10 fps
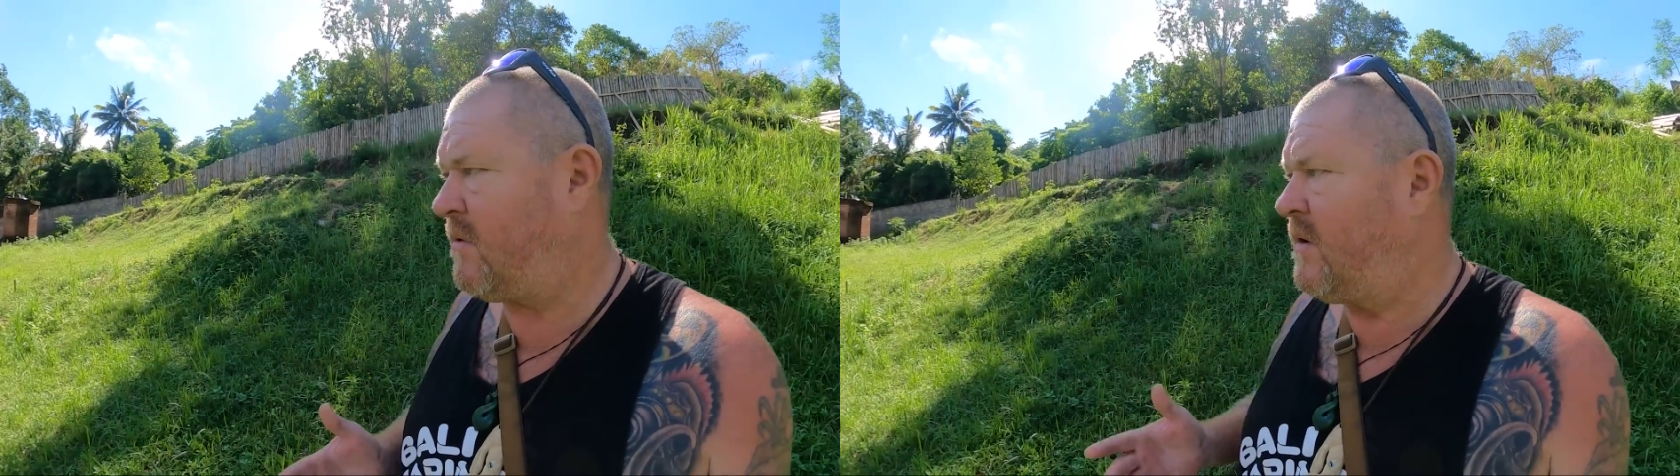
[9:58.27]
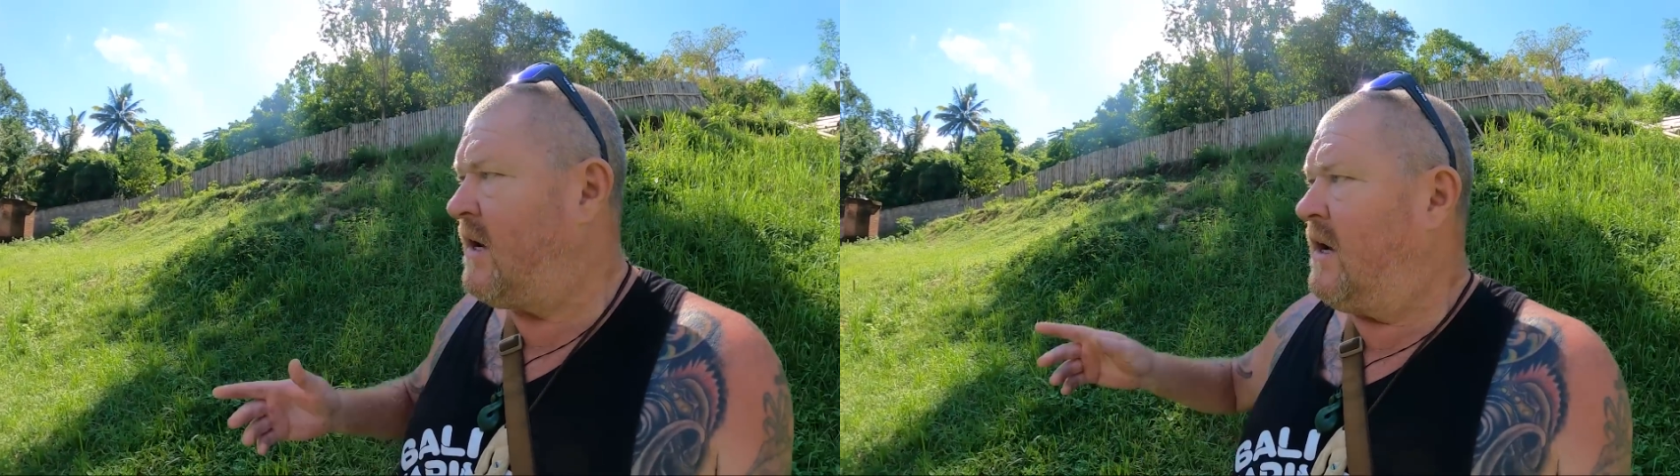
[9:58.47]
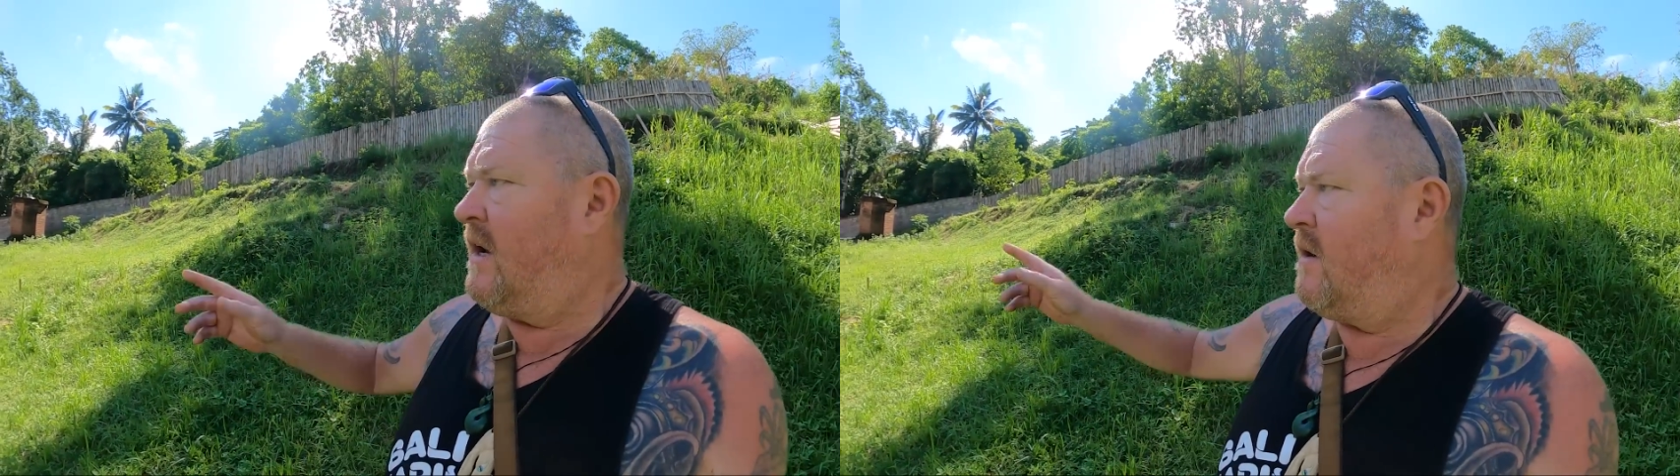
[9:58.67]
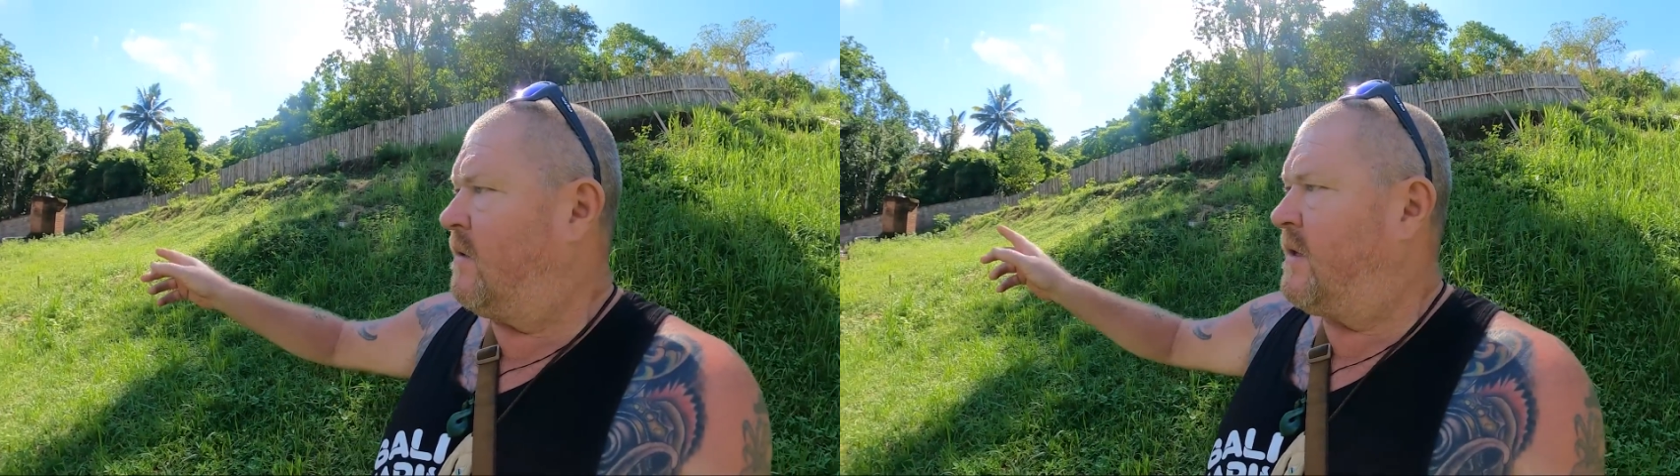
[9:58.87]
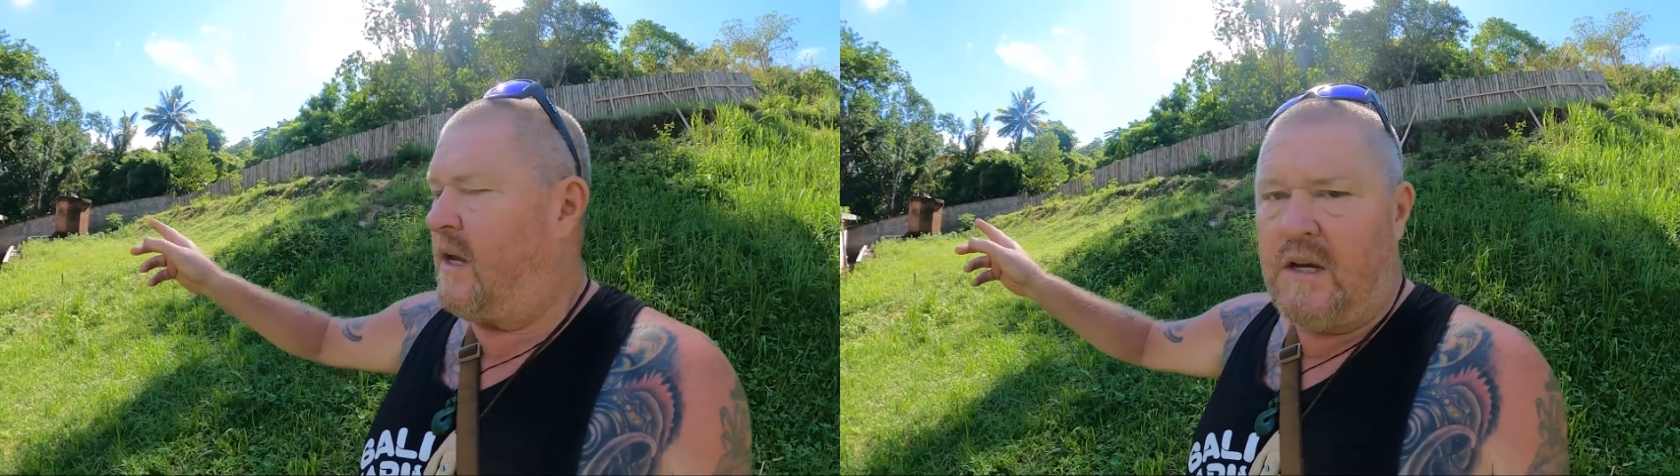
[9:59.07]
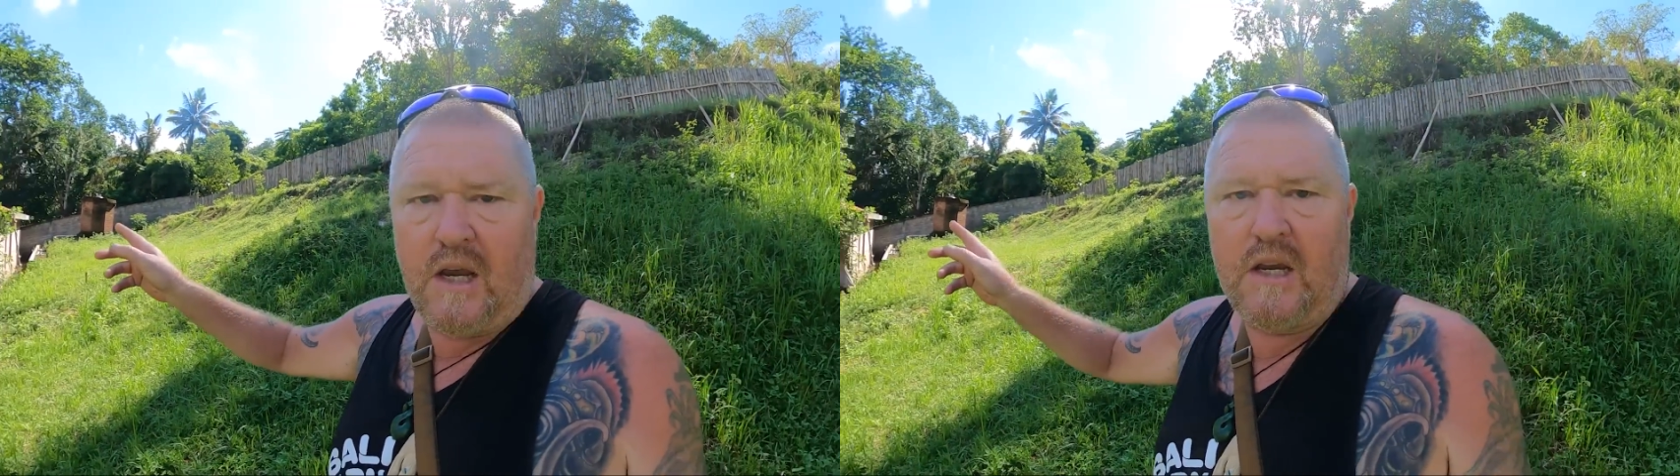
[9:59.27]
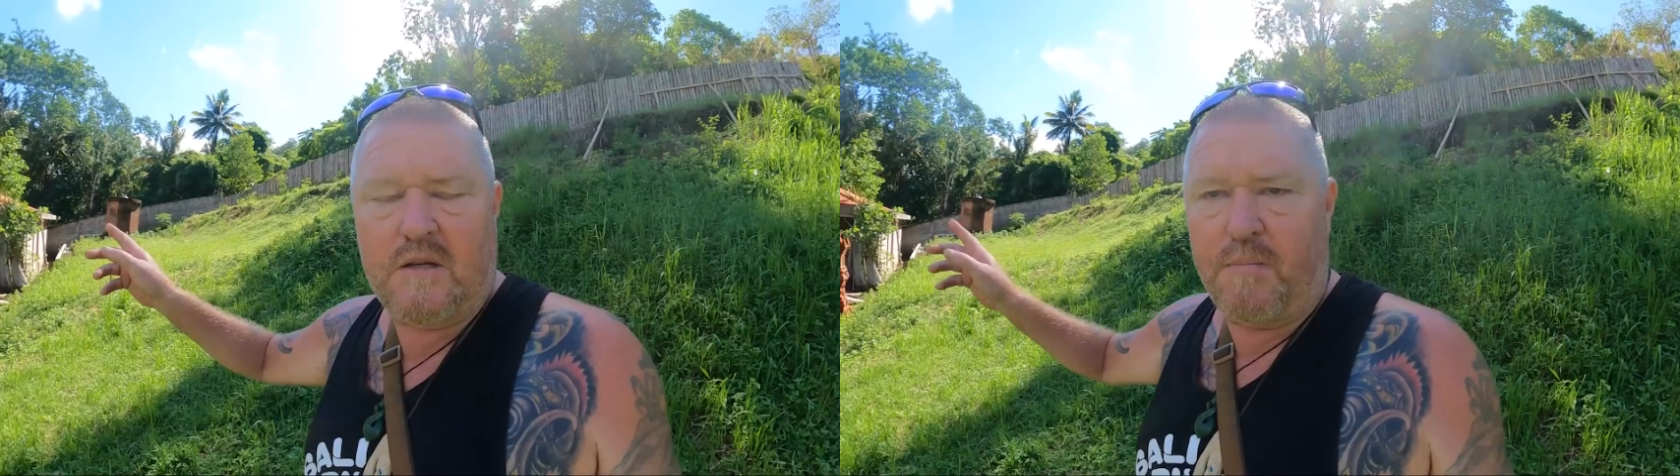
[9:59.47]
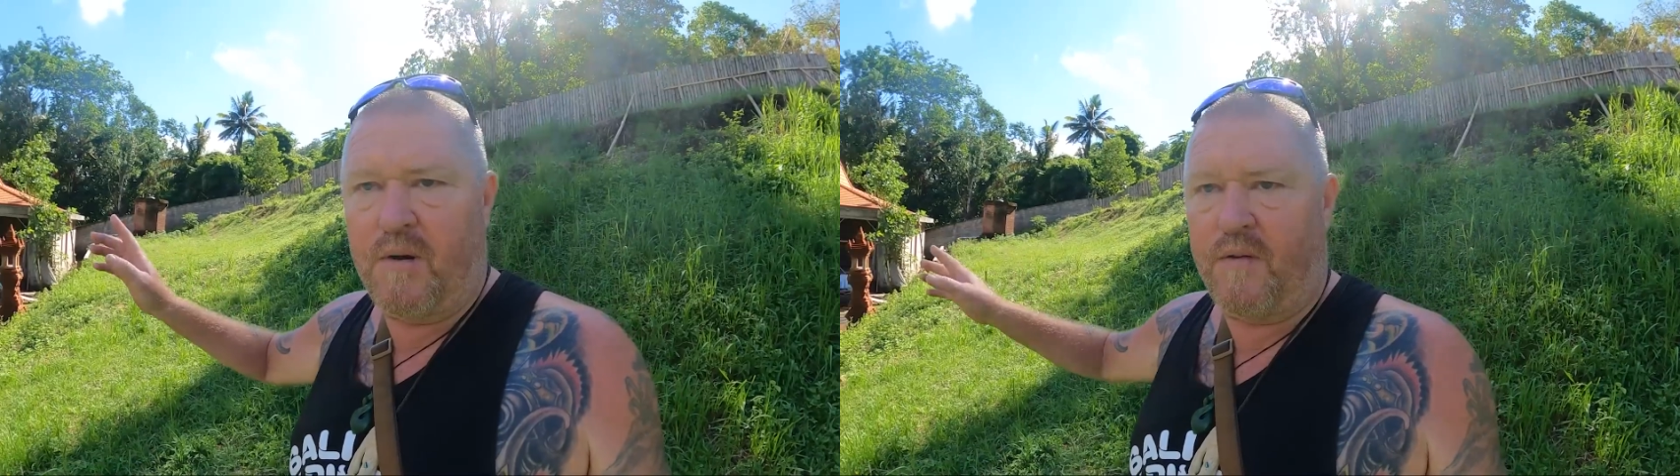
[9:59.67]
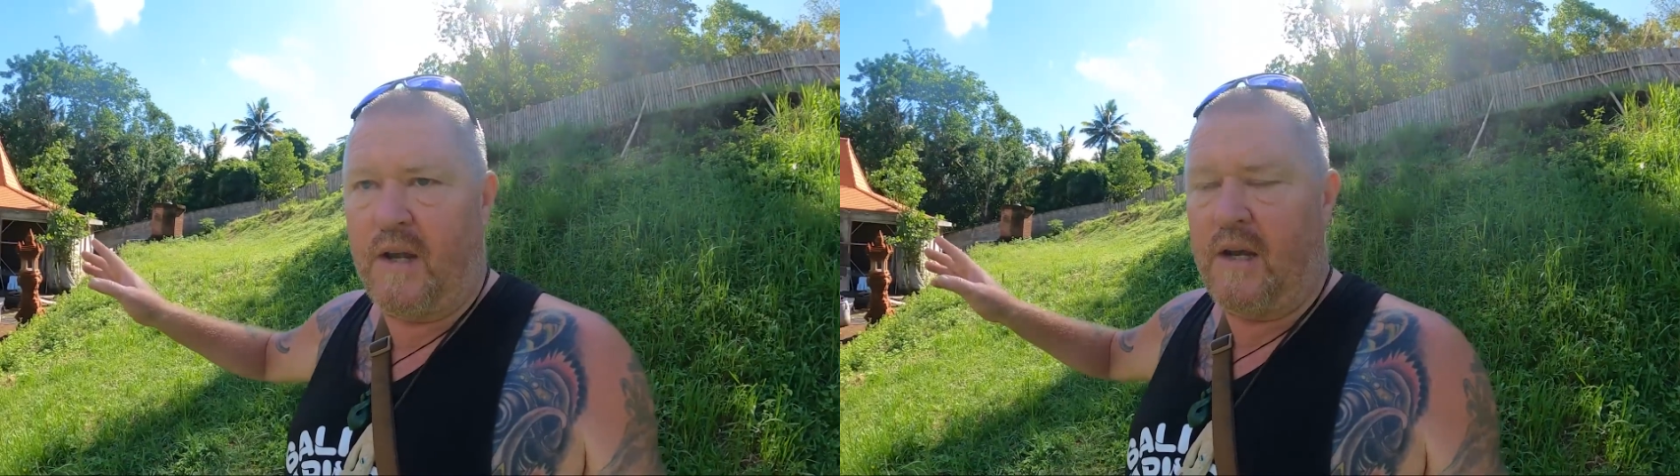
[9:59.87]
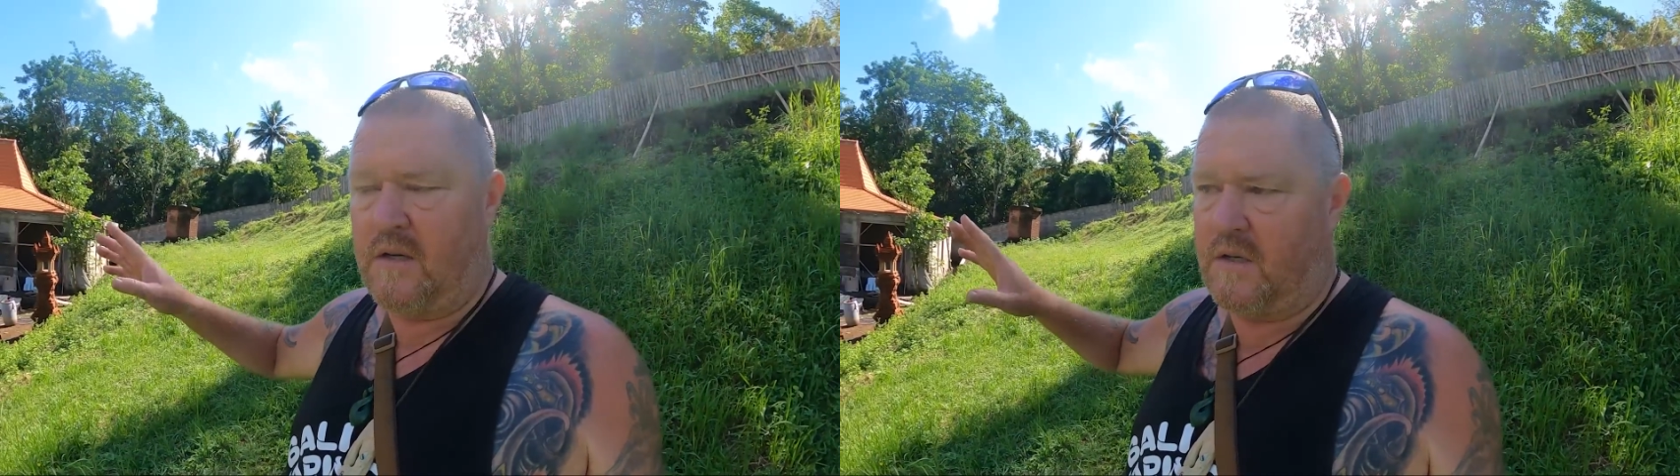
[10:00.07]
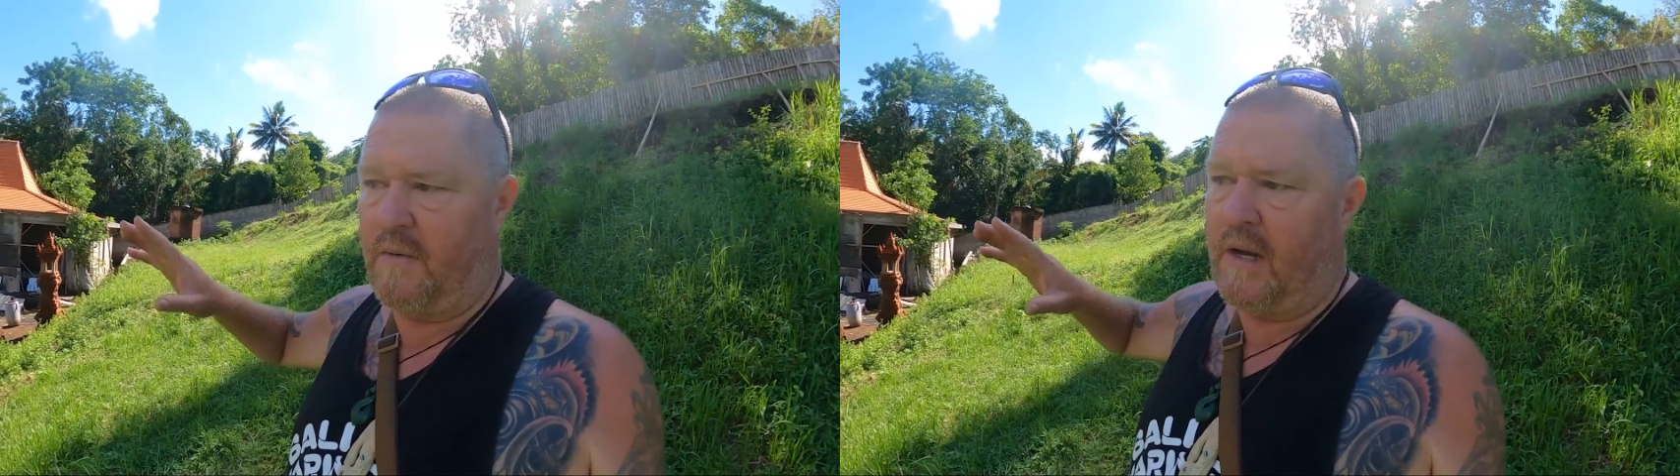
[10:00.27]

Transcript: Well, here's a beautiful house.